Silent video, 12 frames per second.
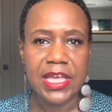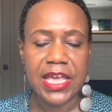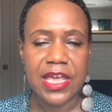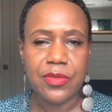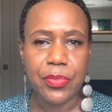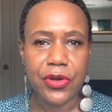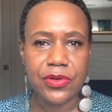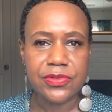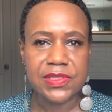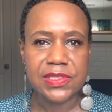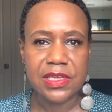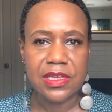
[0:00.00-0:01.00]

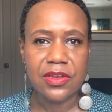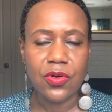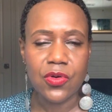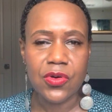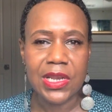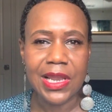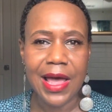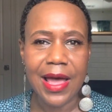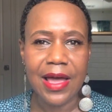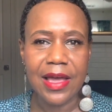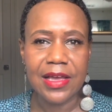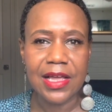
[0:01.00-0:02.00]
in-person
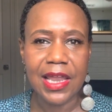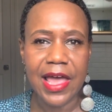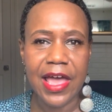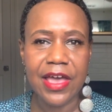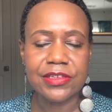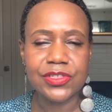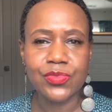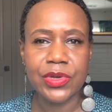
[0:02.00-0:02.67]
online class